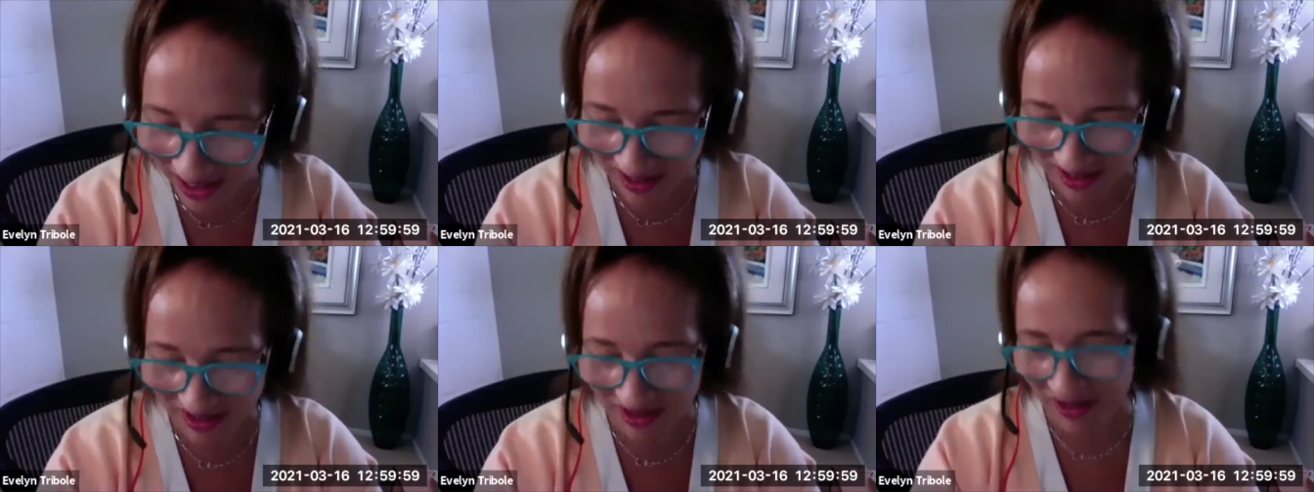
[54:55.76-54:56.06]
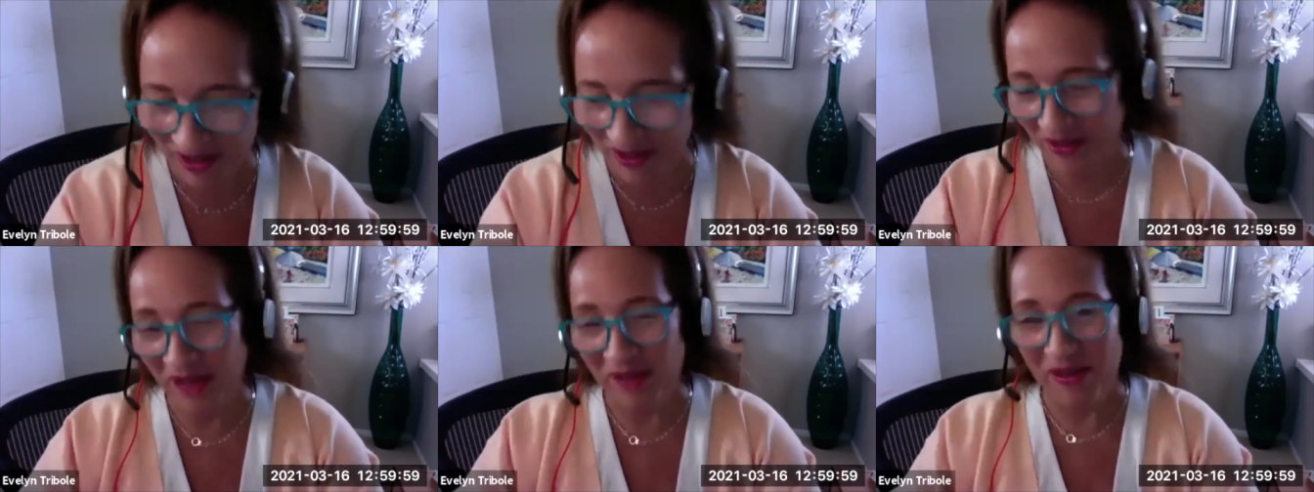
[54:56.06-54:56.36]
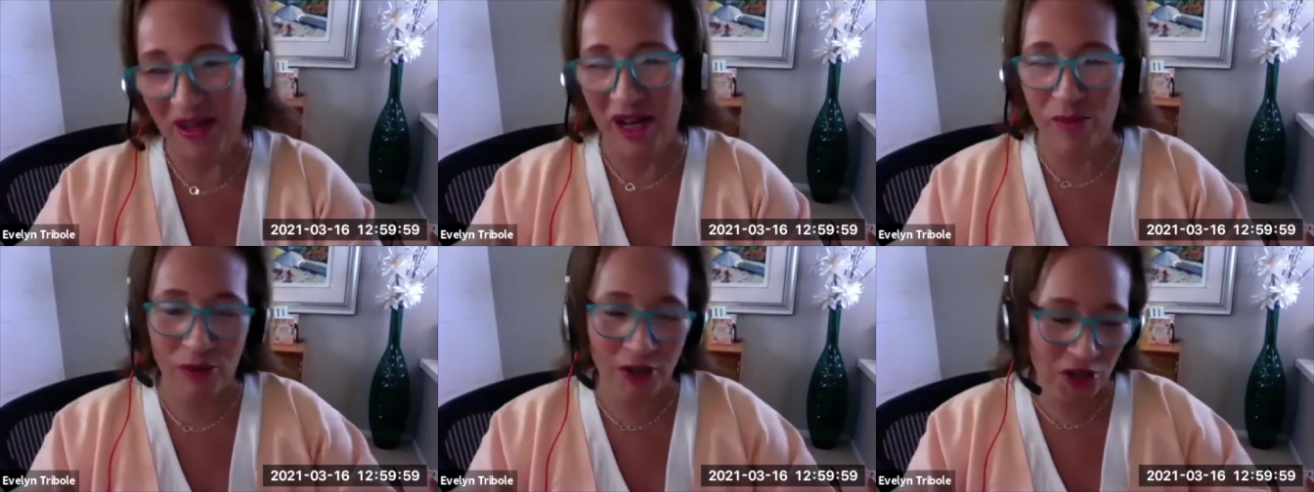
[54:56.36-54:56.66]
you.
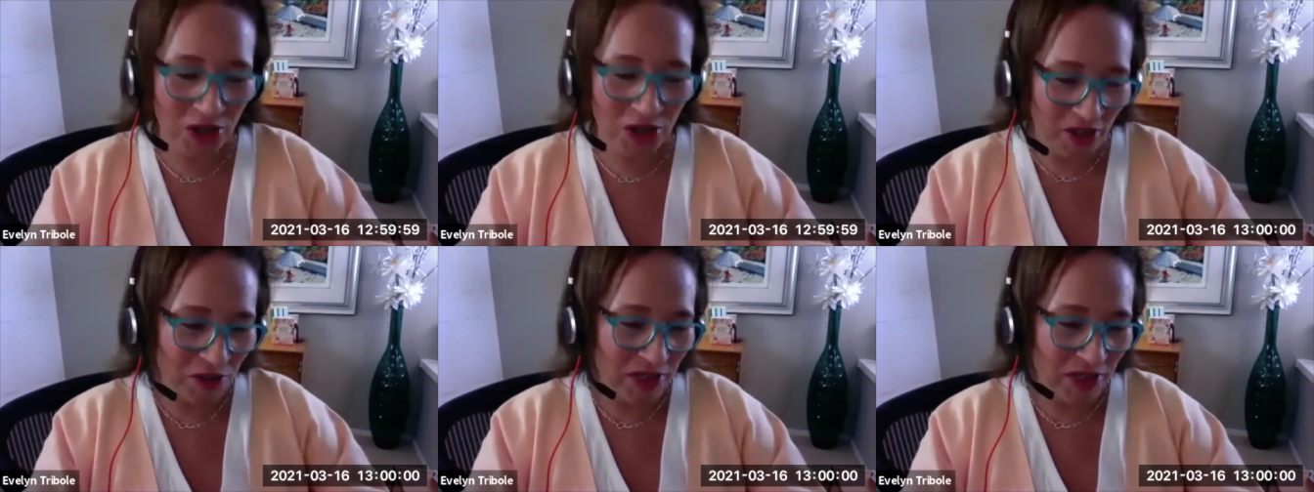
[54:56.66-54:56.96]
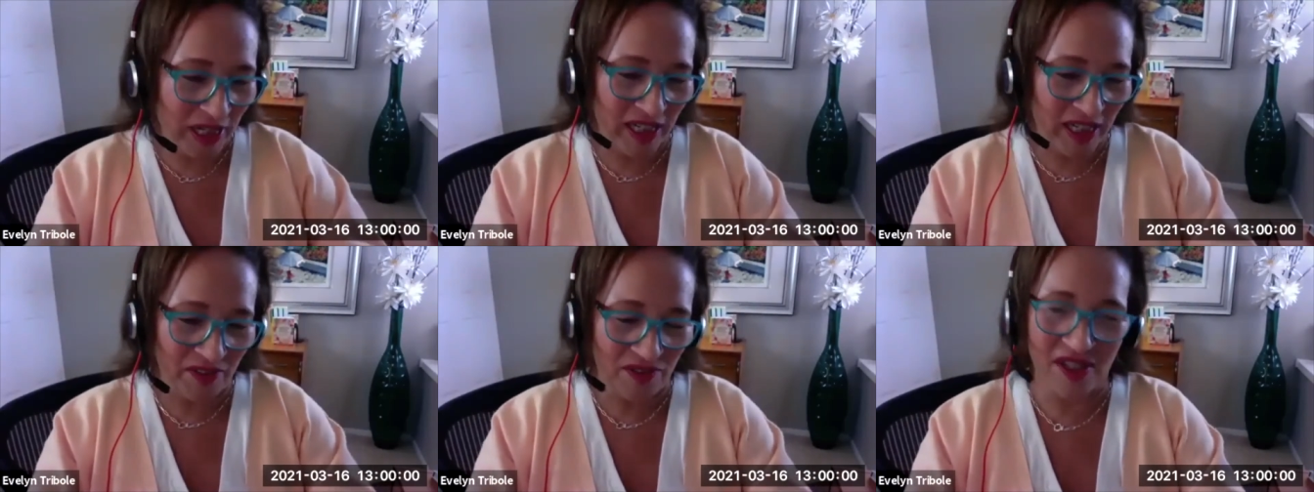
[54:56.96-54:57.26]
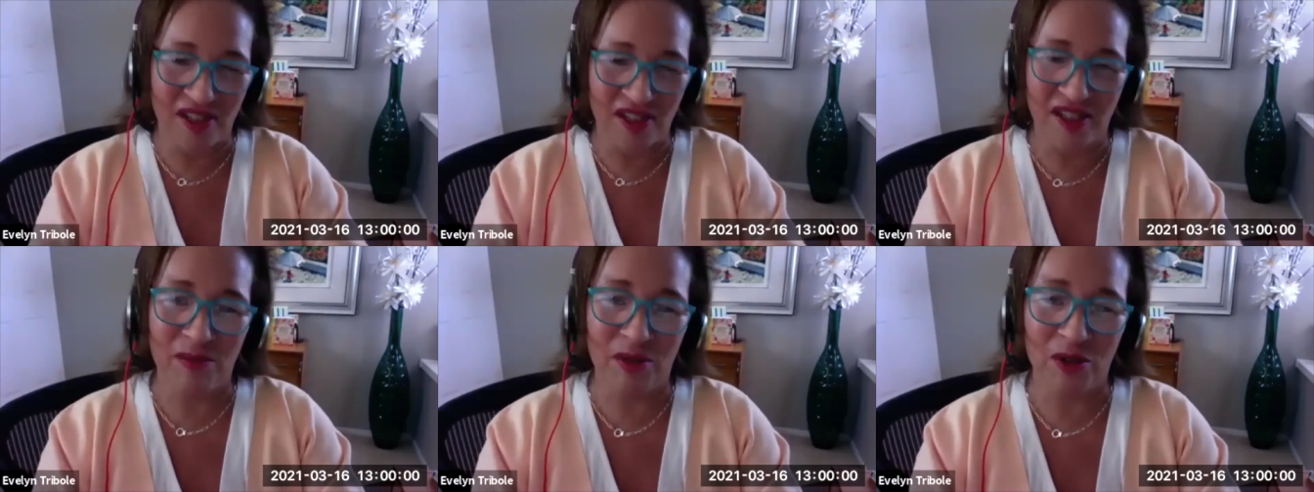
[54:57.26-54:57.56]
I, I appreciate you taking out
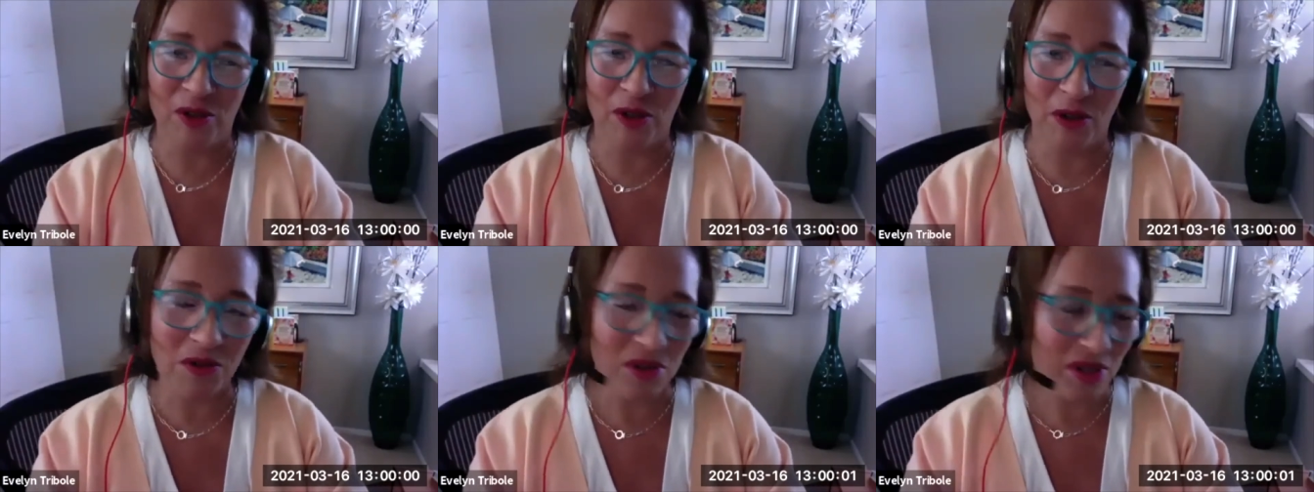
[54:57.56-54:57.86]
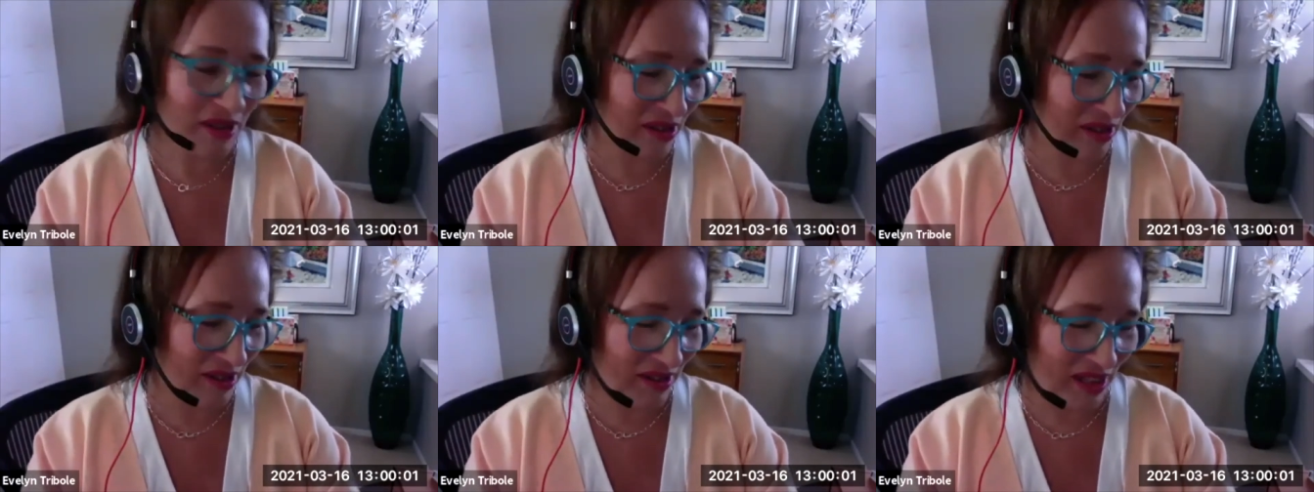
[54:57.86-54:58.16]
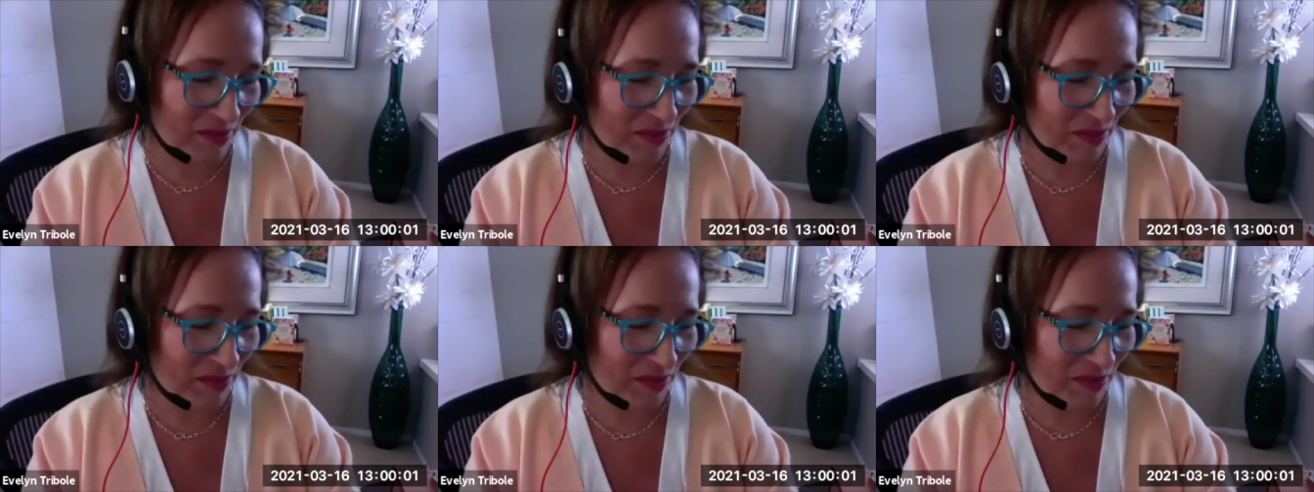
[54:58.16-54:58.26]
the time to host this.